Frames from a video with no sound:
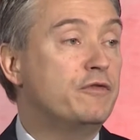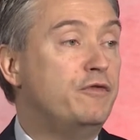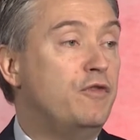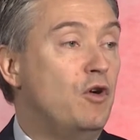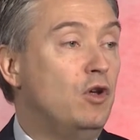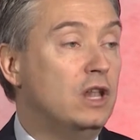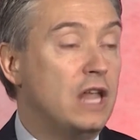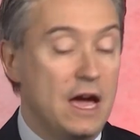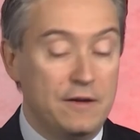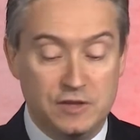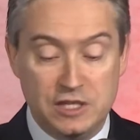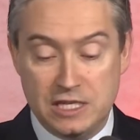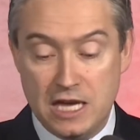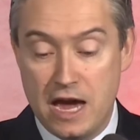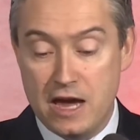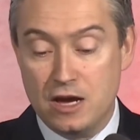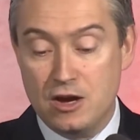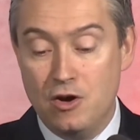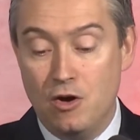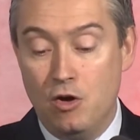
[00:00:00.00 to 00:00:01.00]
full life
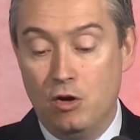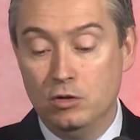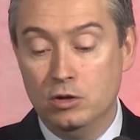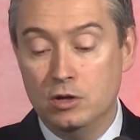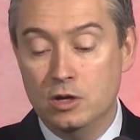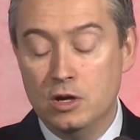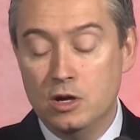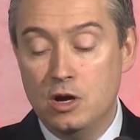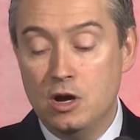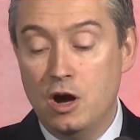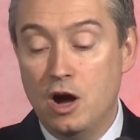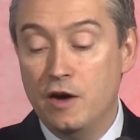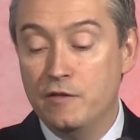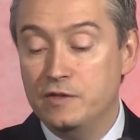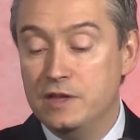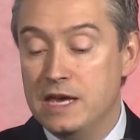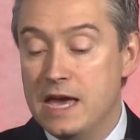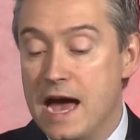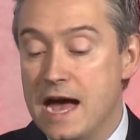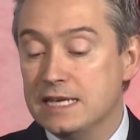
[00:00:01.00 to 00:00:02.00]
cycle
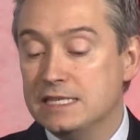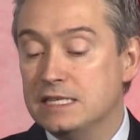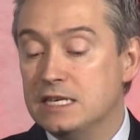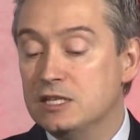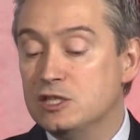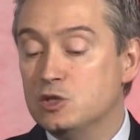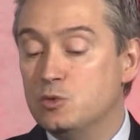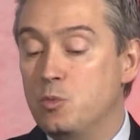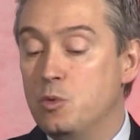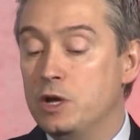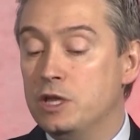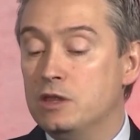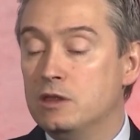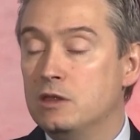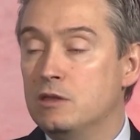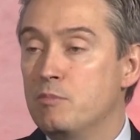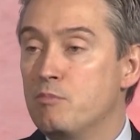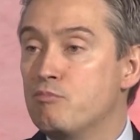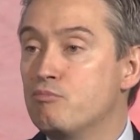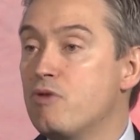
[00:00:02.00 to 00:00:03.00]
of the assets with
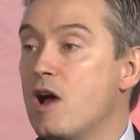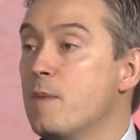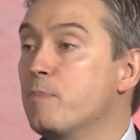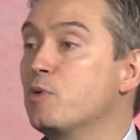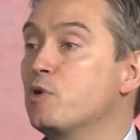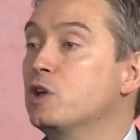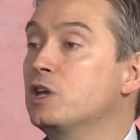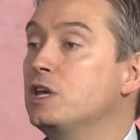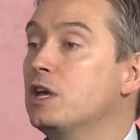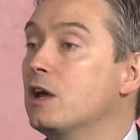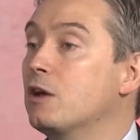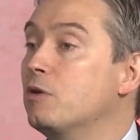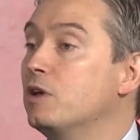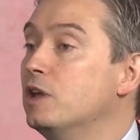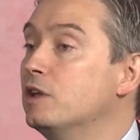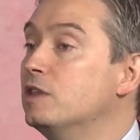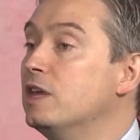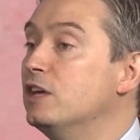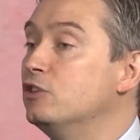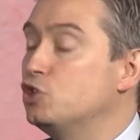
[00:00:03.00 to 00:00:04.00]
proper care
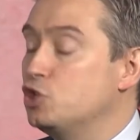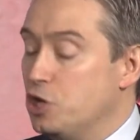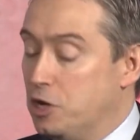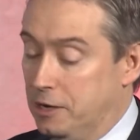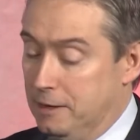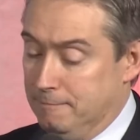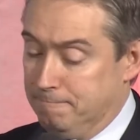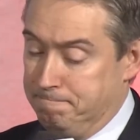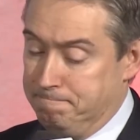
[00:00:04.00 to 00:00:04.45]
and attention.